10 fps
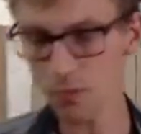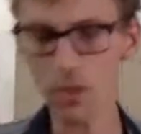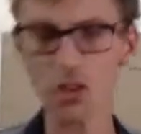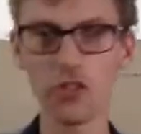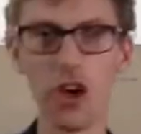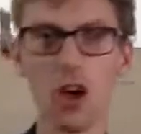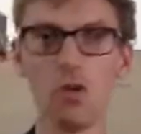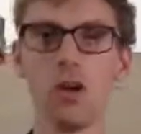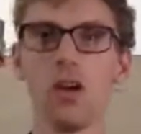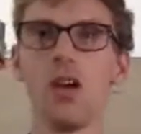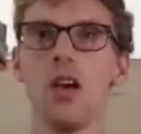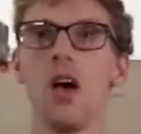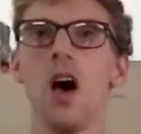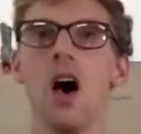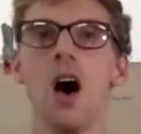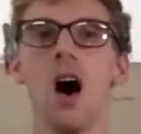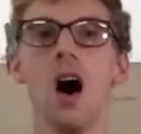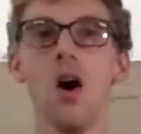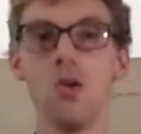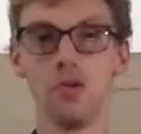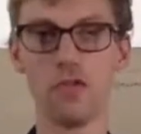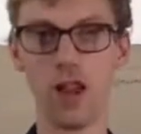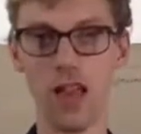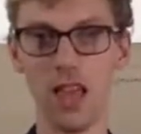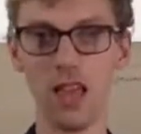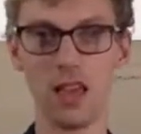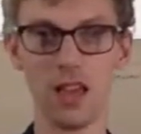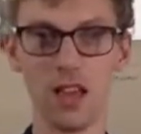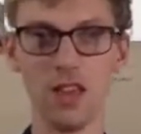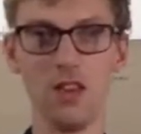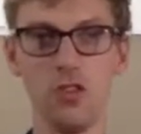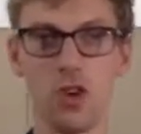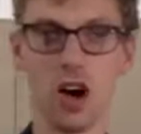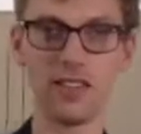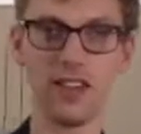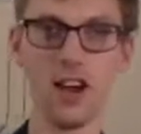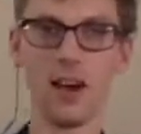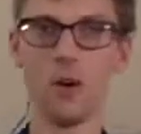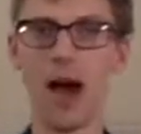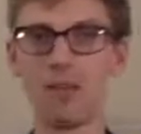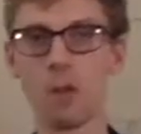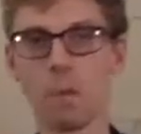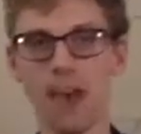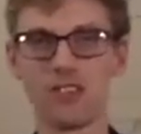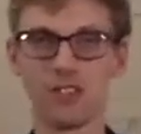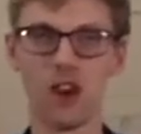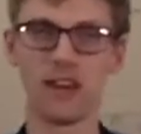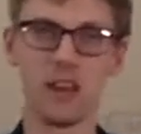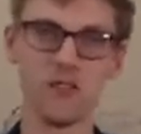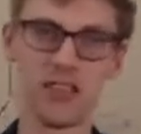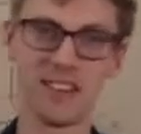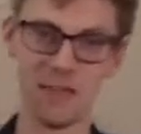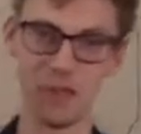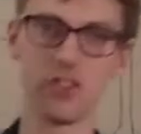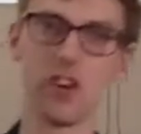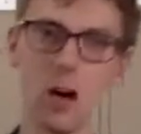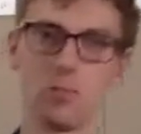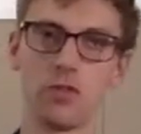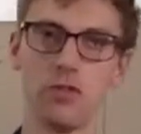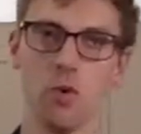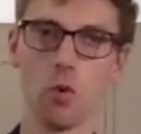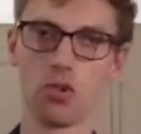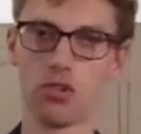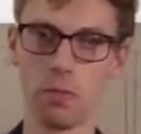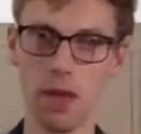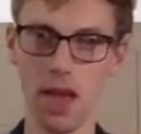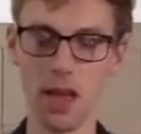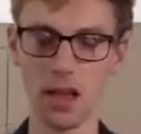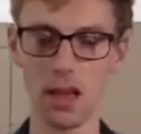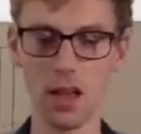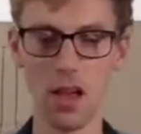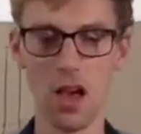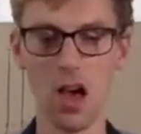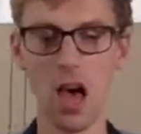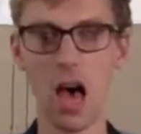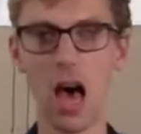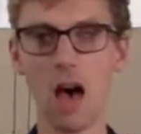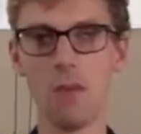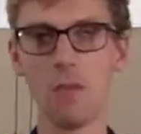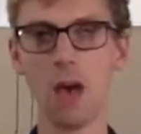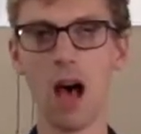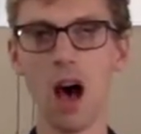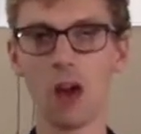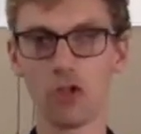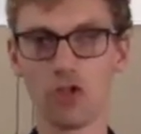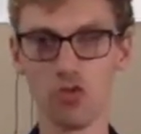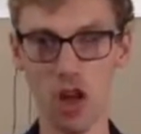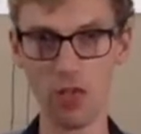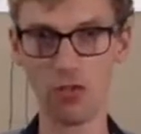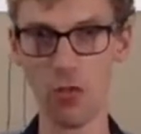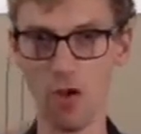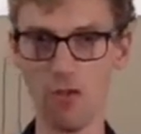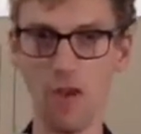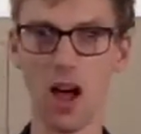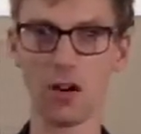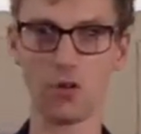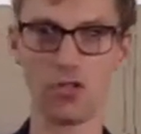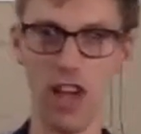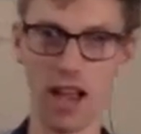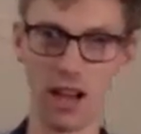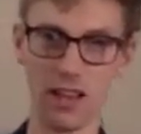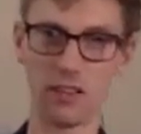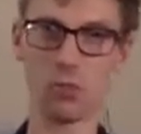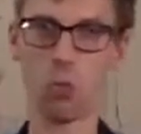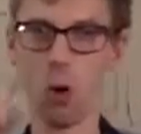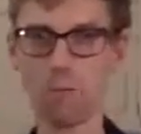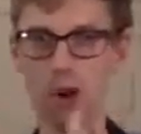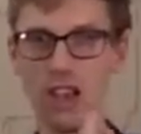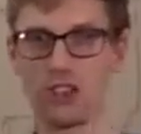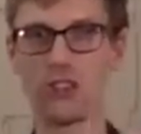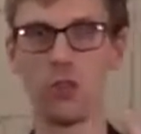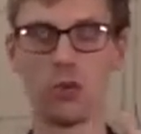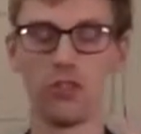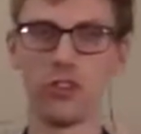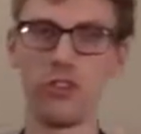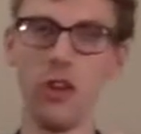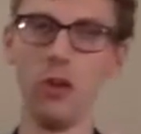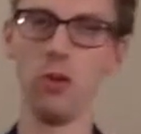So hopefully you guys now have a better idea of the different types of forks to pick. I'll just run through a final checklist. What brakes do you want to do?